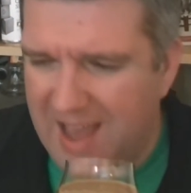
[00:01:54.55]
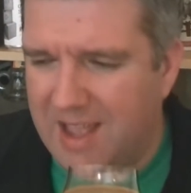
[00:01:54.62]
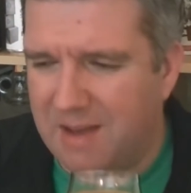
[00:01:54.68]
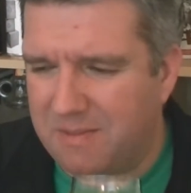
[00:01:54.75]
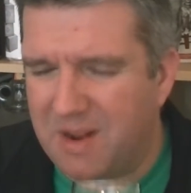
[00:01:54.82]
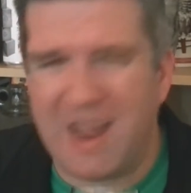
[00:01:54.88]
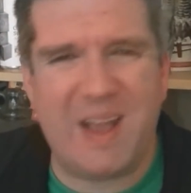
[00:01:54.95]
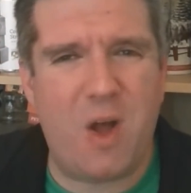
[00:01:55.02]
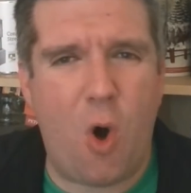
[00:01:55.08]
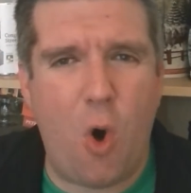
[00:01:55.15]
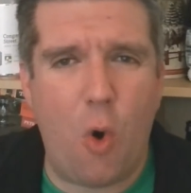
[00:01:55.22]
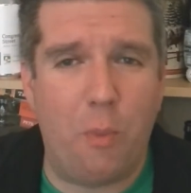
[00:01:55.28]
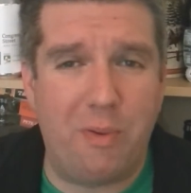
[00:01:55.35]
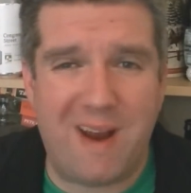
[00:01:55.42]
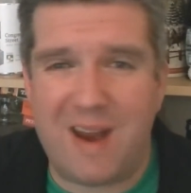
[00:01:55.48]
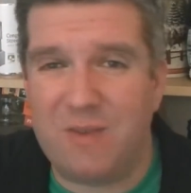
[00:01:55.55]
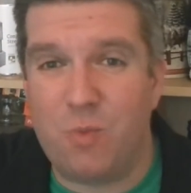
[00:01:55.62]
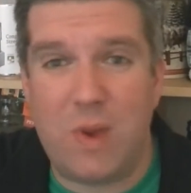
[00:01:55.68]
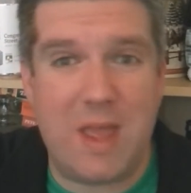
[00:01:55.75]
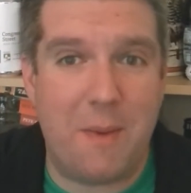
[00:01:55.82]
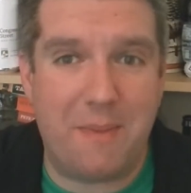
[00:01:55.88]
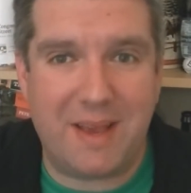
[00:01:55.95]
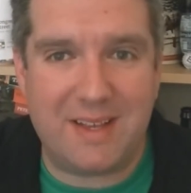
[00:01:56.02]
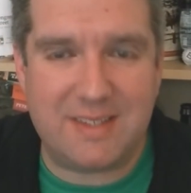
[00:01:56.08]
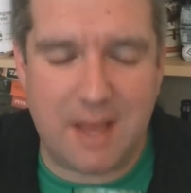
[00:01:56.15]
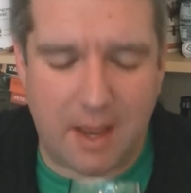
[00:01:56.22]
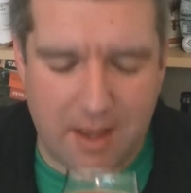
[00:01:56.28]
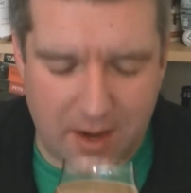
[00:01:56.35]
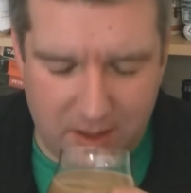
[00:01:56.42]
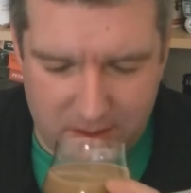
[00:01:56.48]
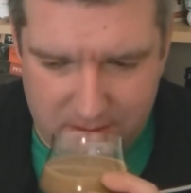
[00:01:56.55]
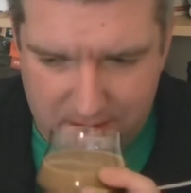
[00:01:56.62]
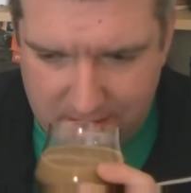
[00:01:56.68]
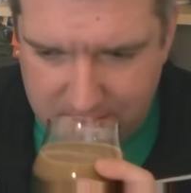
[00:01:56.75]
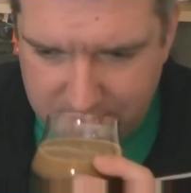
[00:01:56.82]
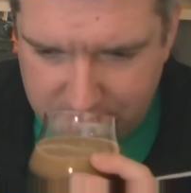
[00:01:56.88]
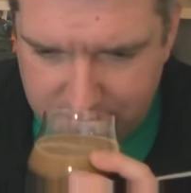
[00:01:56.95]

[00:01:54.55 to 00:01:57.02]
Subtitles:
like all brand Weetabix, that kind of thing.